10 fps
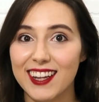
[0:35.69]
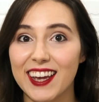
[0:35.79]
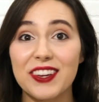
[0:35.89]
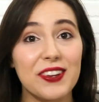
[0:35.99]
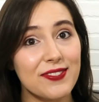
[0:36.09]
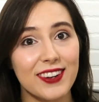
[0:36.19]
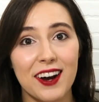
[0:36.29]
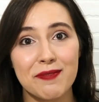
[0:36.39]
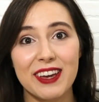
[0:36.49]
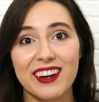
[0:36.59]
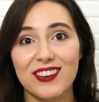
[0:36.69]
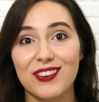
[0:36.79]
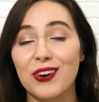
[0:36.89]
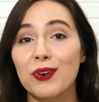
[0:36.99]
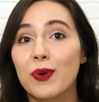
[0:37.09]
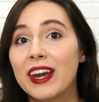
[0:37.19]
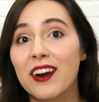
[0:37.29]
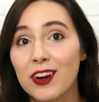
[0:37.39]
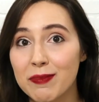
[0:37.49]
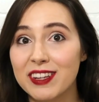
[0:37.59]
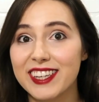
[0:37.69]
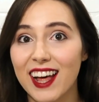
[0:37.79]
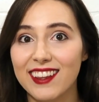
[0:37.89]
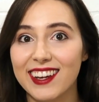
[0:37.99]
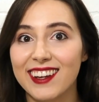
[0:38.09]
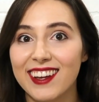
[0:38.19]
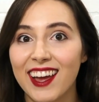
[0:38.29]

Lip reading: like You've Got Mail or When Harry Met Sally,